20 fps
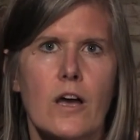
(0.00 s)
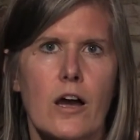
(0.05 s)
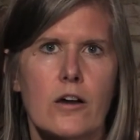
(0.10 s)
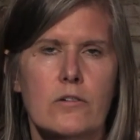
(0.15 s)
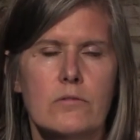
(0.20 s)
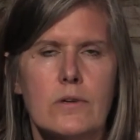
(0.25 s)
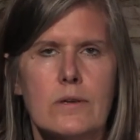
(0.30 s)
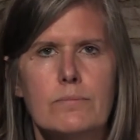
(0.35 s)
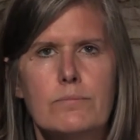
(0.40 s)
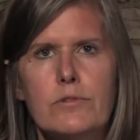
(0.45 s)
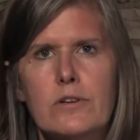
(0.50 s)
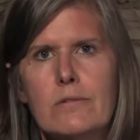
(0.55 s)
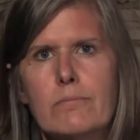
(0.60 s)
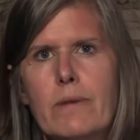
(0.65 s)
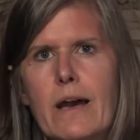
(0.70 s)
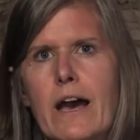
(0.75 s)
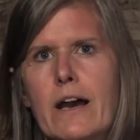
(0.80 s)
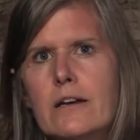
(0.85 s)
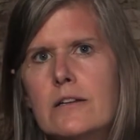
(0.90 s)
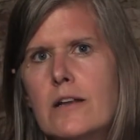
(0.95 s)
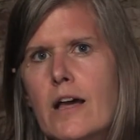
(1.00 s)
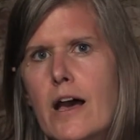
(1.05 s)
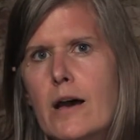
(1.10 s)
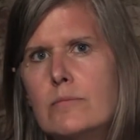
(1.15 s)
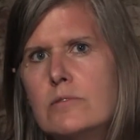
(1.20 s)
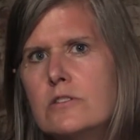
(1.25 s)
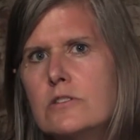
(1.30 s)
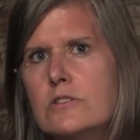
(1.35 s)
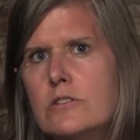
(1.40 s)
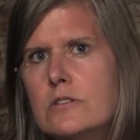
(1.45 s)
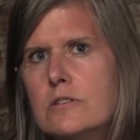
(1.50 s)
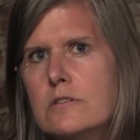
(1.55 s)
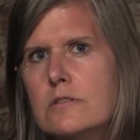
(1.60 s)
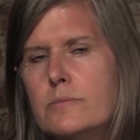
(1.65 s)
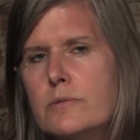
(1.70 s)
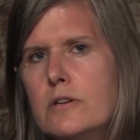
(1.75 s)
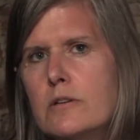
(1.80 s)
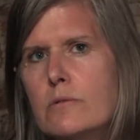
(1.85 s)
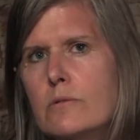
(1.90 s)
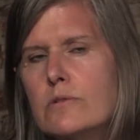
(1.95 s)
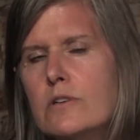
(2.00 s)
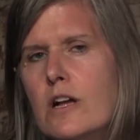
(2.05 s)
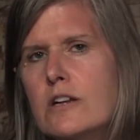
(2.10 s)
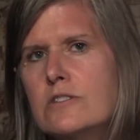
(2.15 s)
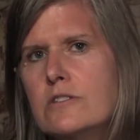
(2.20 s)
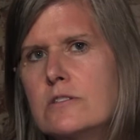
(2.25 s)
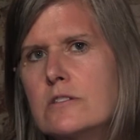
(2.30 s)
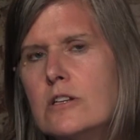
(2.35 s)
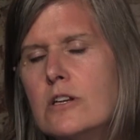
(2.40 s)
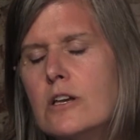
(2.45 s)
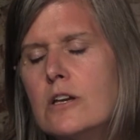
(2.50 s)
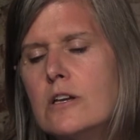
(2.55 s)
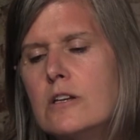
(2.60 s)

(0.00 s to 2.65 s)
How can we bring back an abolitionist spirit where we're not just,